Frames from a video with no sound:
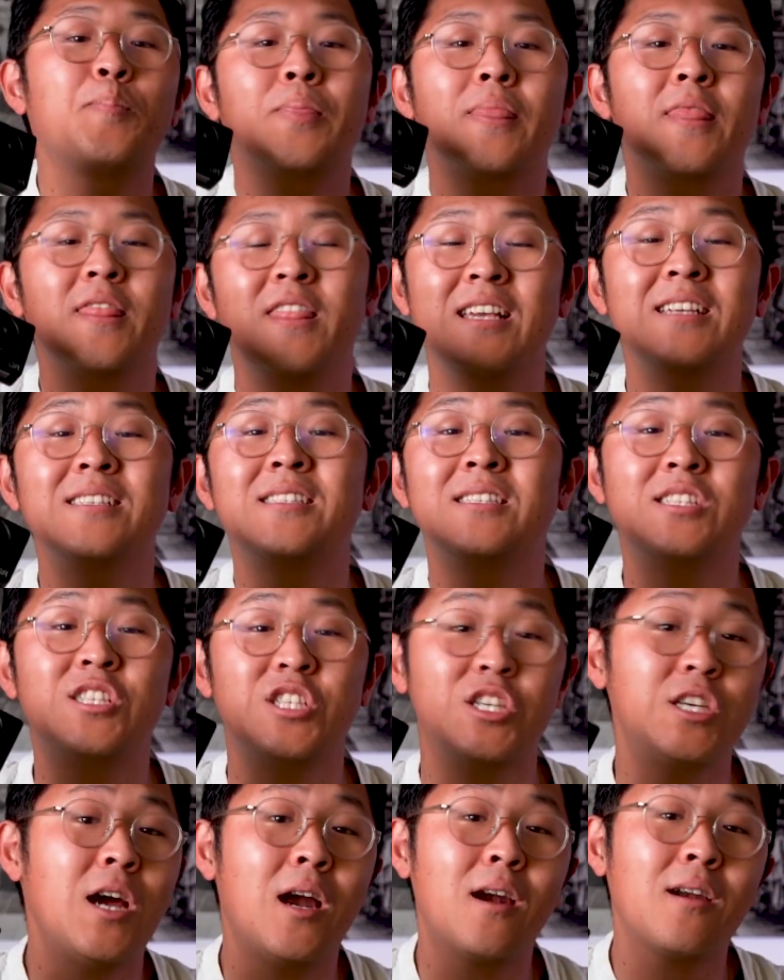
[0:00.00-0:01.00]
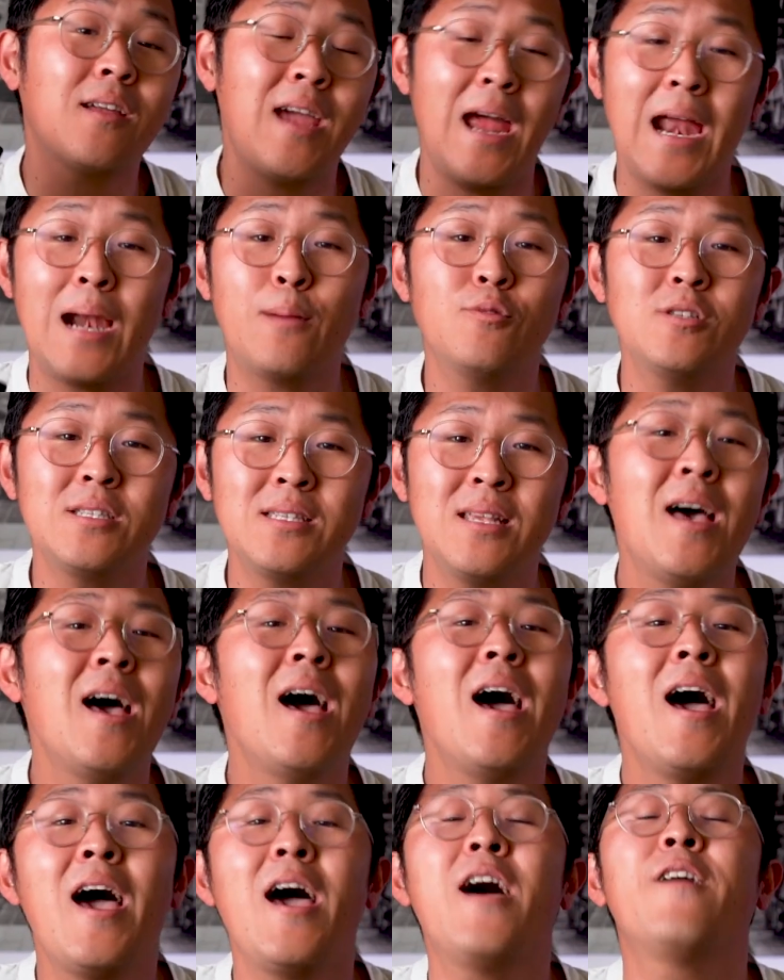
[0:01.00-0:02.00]
these GR cameras
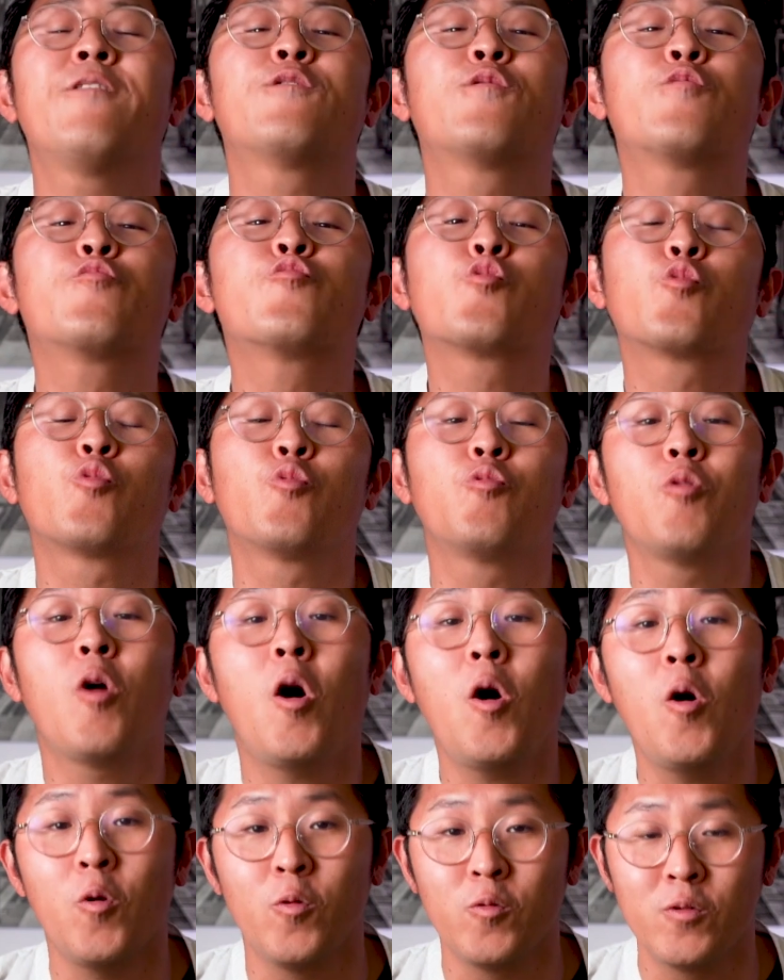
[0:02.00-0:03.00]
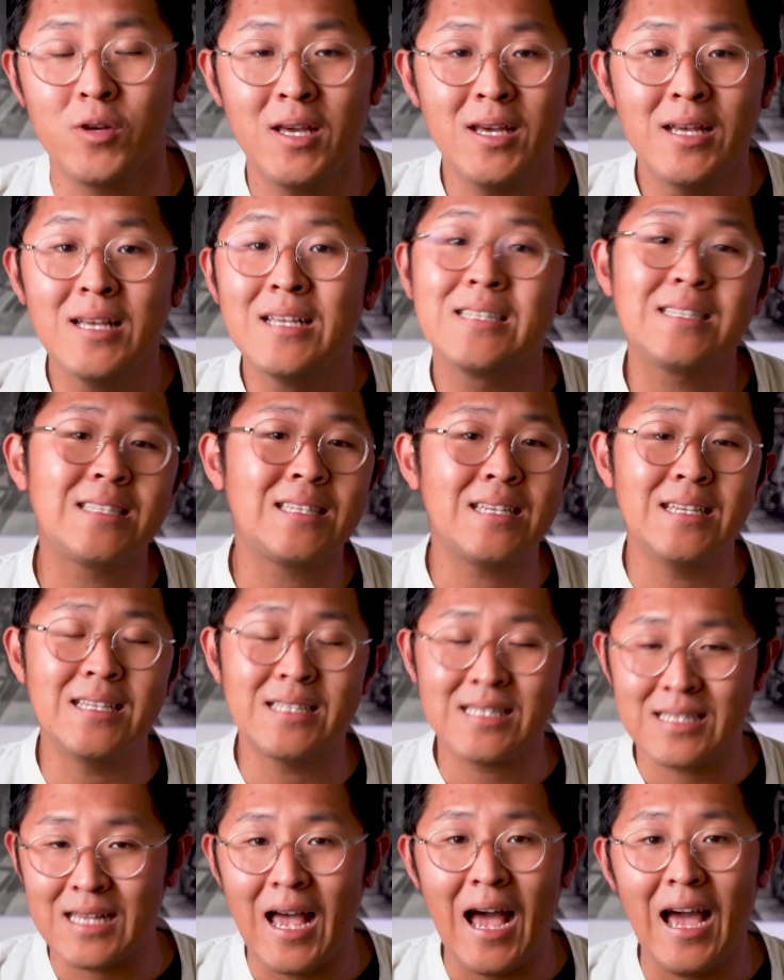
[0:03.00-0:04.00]
have grown
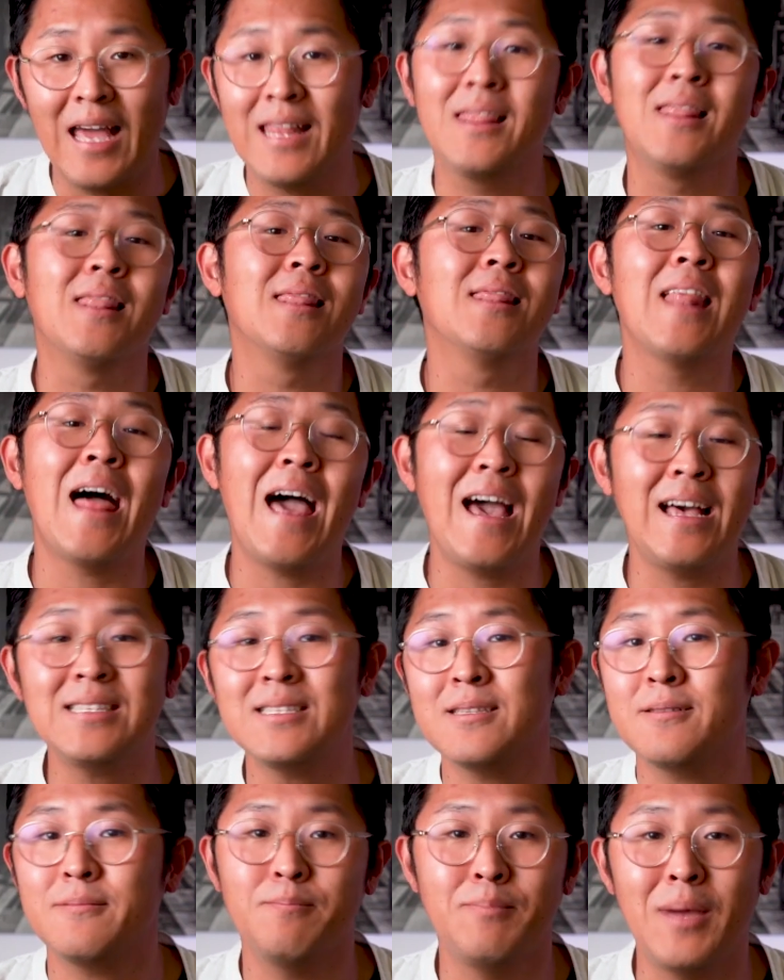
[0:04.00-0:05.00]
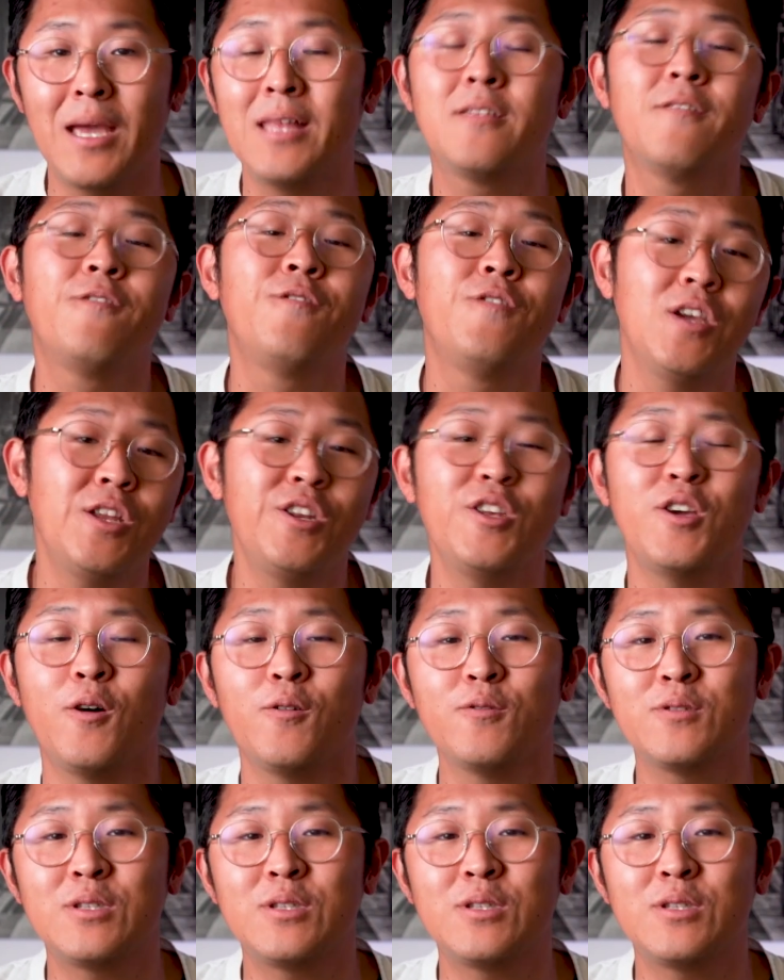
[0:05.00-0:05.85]
since I last made the video.